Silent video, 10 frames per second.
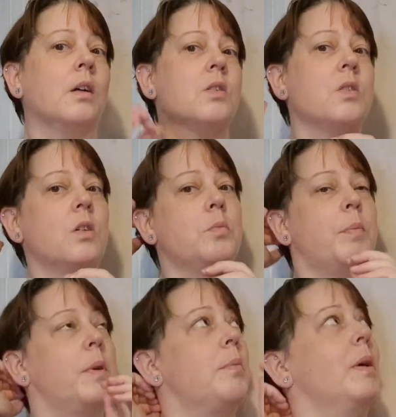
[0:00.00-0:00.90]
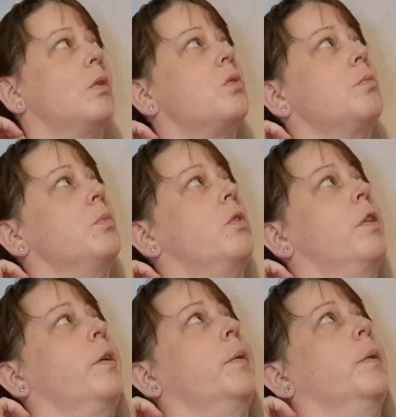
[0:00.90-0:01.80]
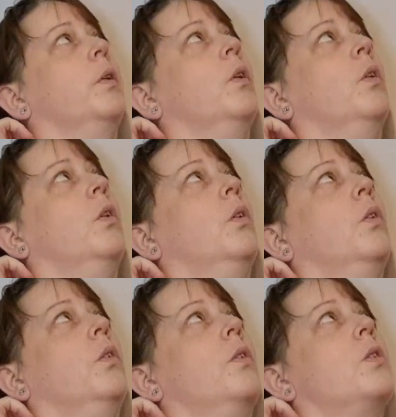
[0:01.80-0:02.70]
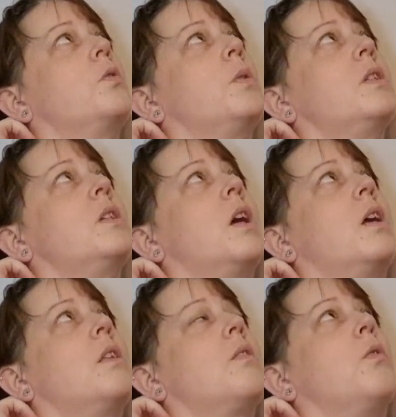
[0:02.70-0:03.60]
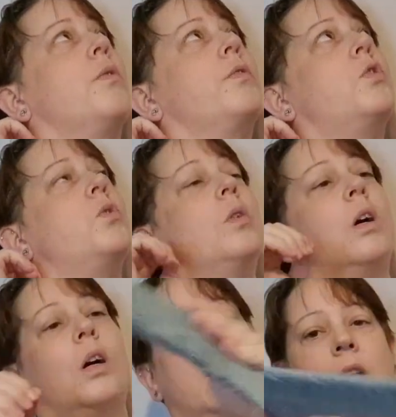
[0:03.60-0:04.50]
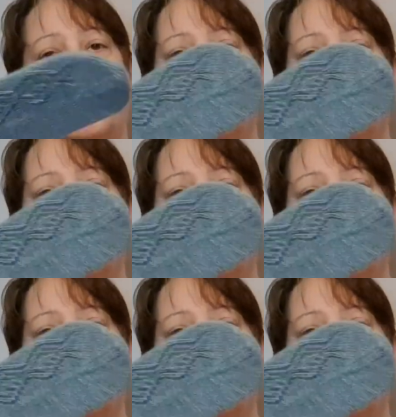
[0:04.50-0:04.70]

So it'll probably come out tomorrow on the 28th of July.